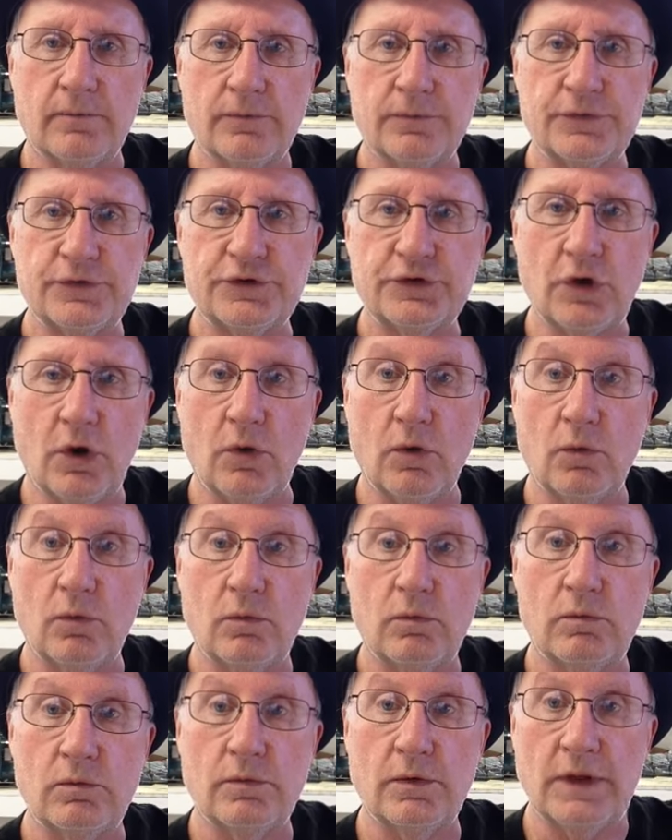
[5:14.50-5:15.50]

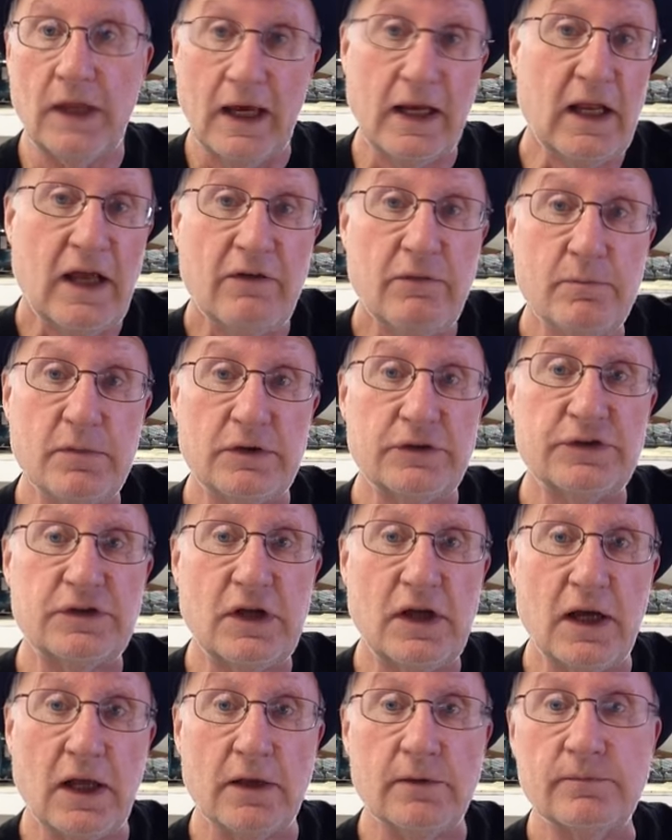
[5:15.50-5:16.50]
So that having been
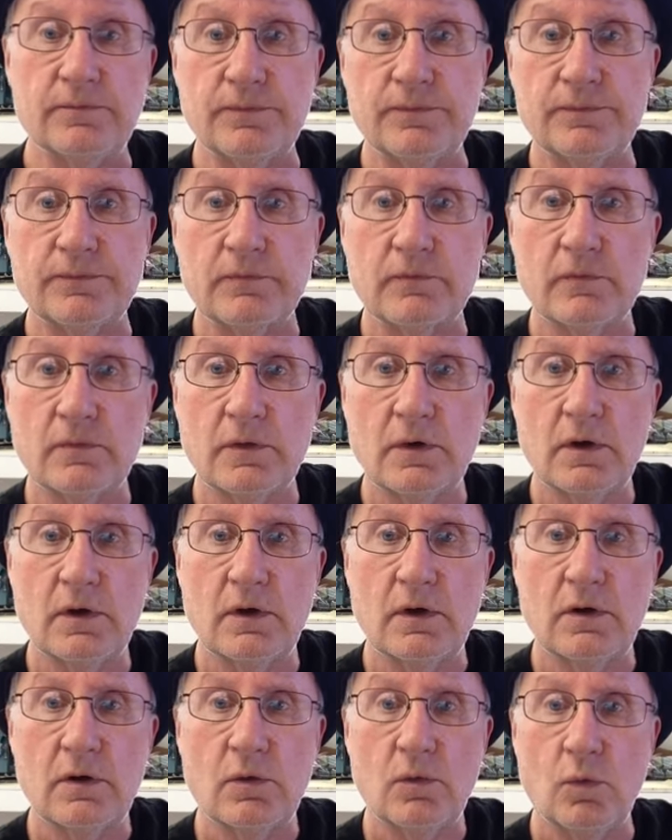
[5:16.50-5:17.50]
said,
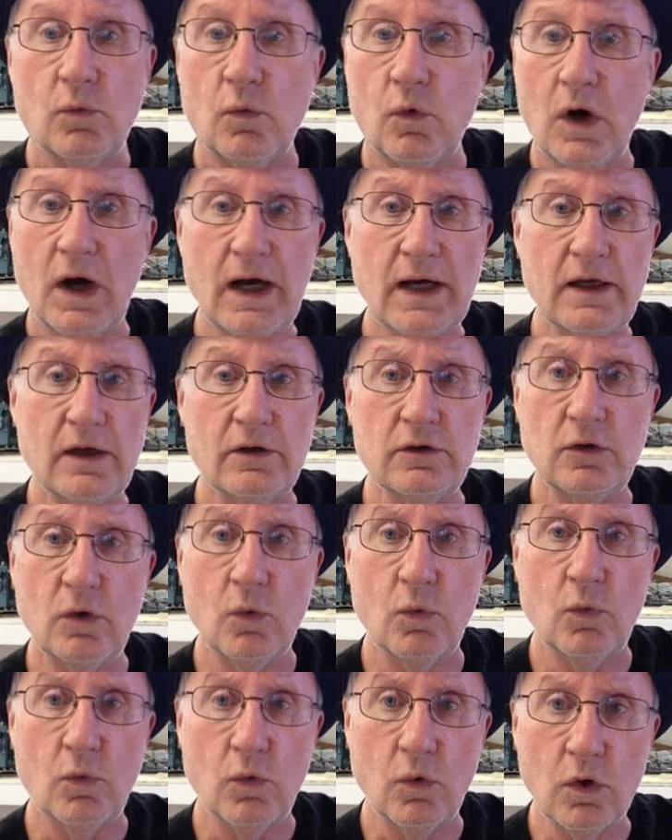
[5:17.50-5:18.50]
why in the
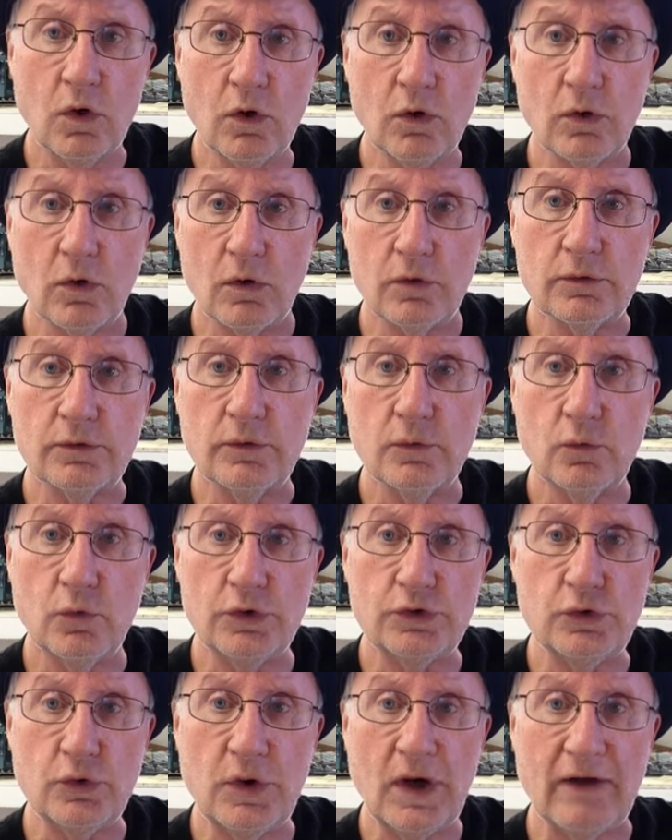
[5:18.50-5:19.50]
world
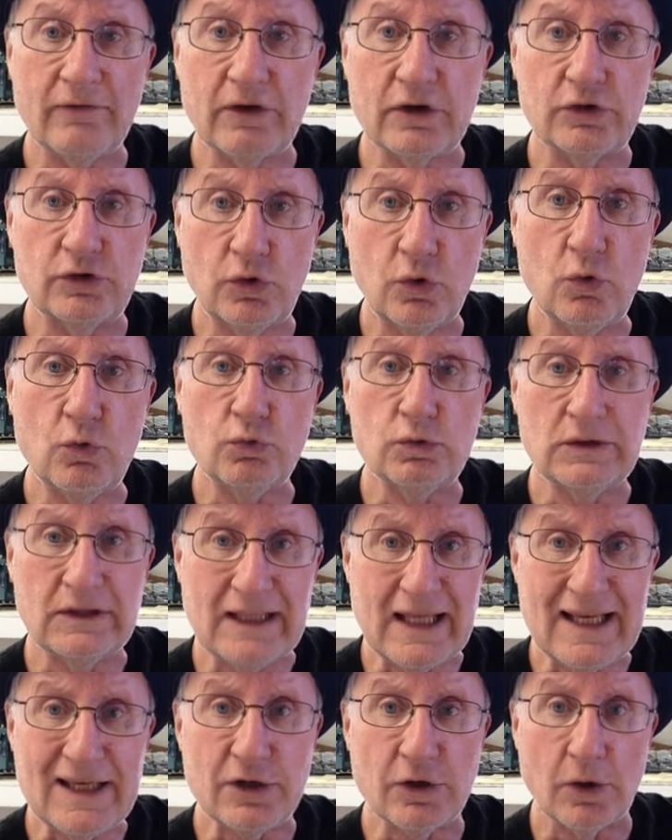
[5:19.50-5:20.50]
would you have a
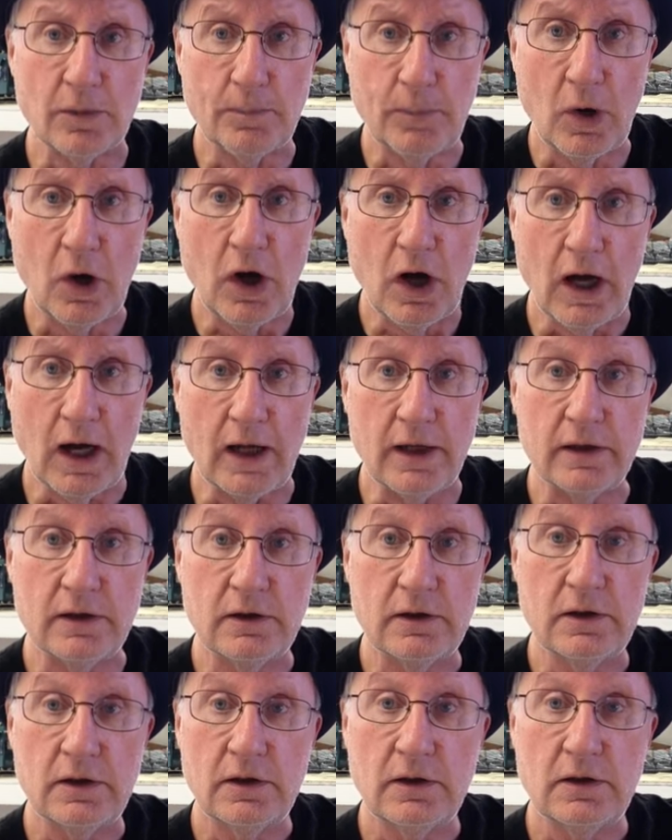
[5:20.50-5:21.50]
2-liter pot
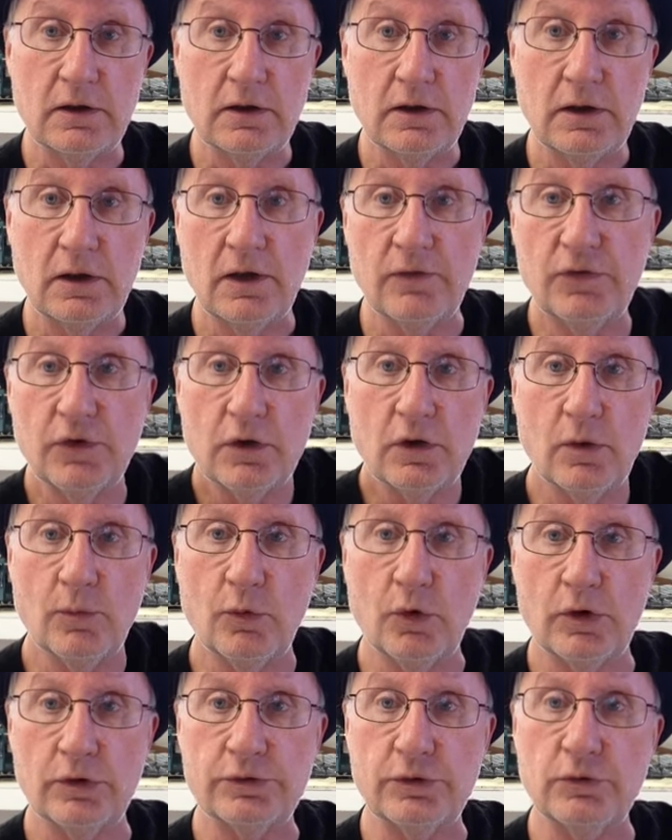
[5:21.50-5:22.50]
if you're going to
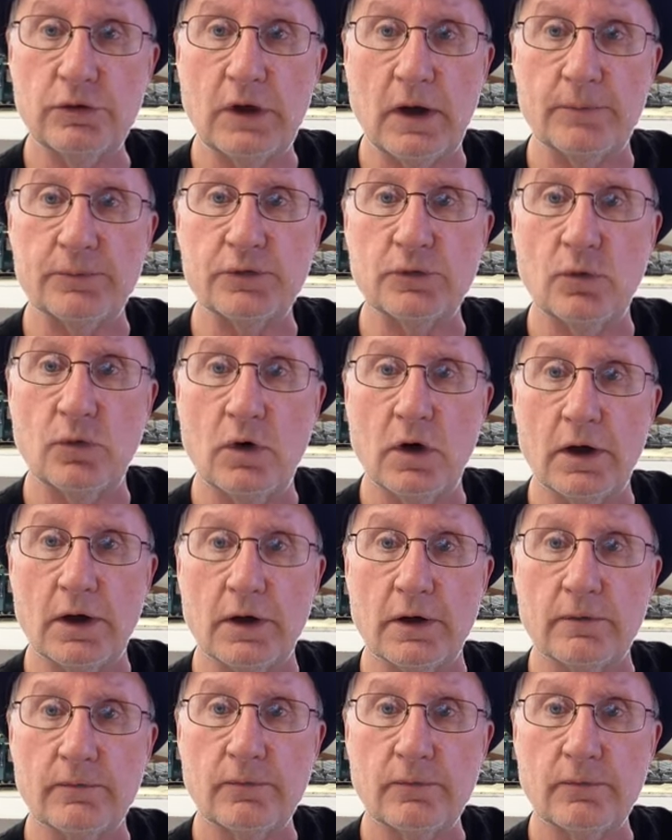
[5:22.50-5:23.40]
boil 2 cups of water?